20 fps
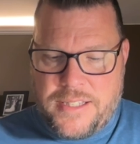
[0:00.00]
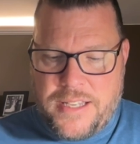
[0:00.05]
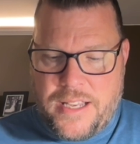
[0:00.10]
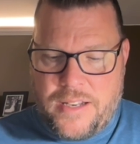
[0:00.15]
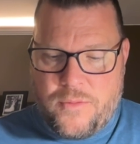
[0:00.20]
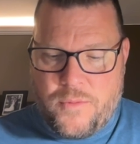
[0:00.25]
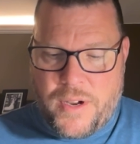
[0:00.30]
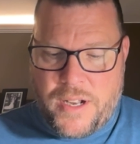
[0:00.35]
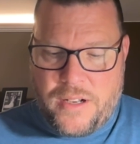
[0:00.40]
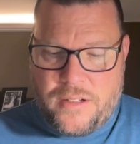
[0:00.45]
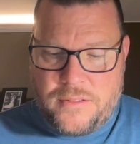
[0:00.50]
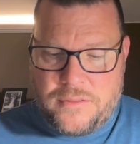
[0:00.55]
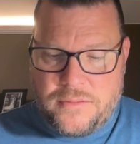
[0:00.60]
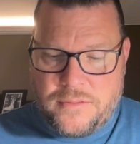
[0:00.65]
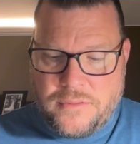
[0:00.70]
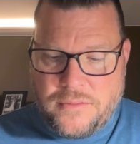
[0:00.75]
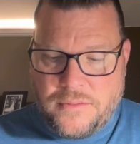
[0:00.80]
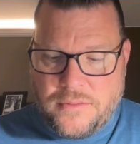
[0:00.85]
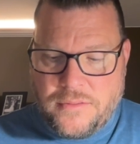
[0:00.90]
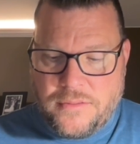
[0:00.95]
said, Well,
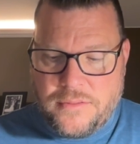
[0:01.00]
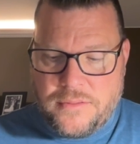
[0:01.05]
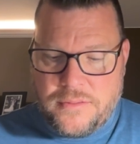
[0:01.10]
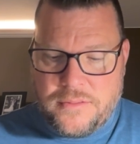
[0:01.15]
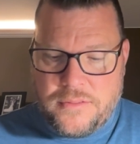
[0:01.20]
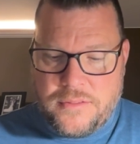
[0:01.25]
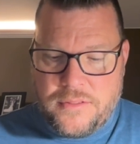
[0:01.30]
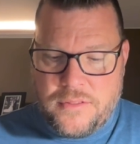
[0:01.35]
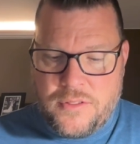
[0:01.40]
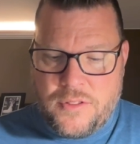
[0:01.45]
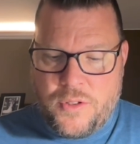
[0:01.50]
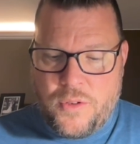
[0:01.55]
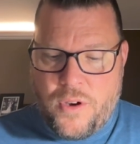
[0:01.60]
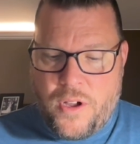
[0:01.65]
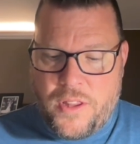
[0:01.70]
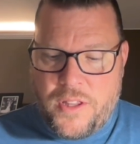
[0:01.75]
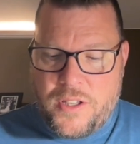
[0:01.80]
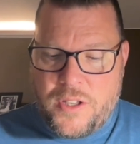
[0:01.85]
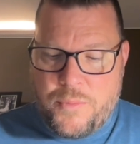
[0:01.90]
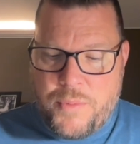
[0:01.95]
do
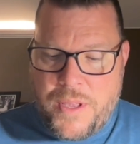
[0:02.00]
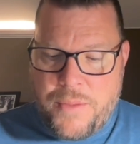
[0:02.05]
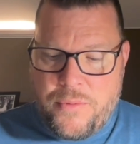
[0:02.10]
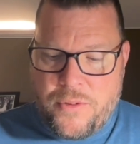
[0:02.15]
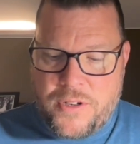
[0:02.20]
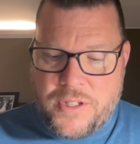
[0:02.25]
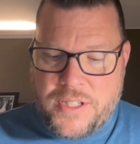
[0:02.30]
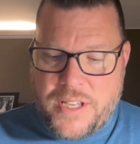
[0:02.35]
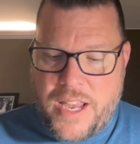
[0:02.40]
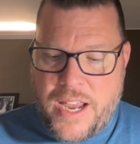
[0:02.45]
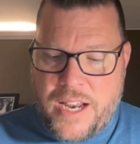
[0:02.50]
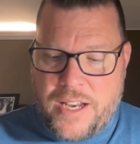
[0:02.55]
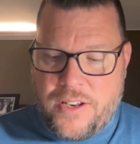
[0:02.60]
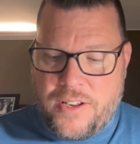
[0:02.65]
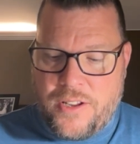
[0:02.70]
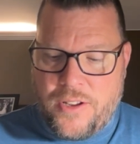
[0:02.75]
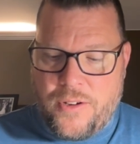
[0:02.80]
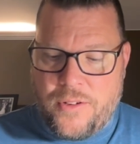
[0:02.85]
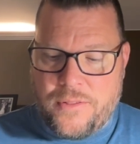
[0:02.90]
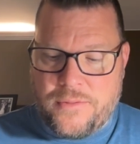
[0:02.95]
all that the people are saying
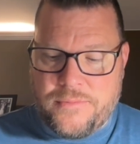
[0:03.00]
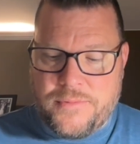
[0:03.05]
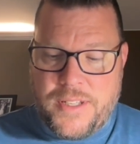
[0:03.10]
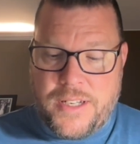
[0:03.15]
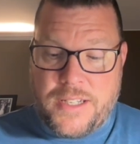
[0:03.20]
to you.